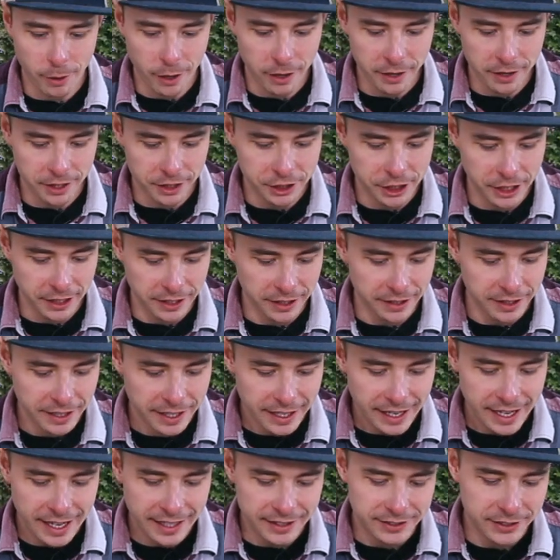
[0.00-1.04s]
part of the chicken,
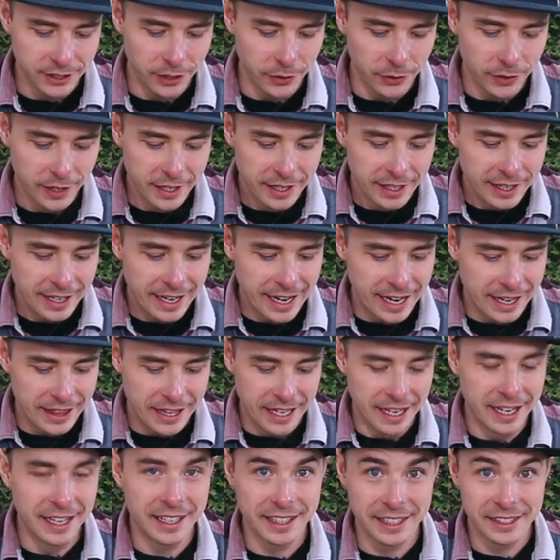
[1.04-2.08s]
and so
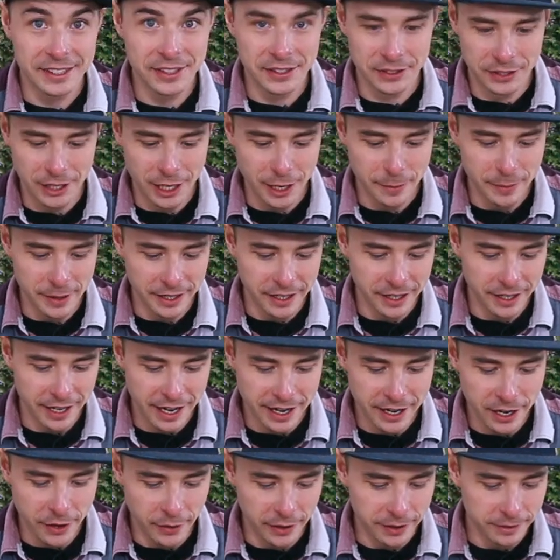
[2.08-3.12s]
this is gonna be good, I
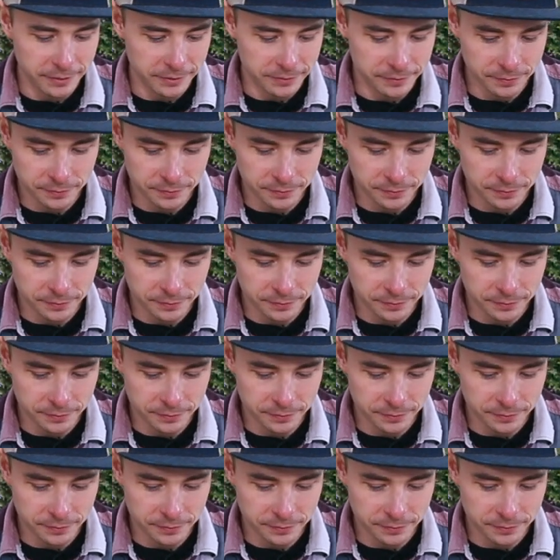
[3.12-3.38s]
know it.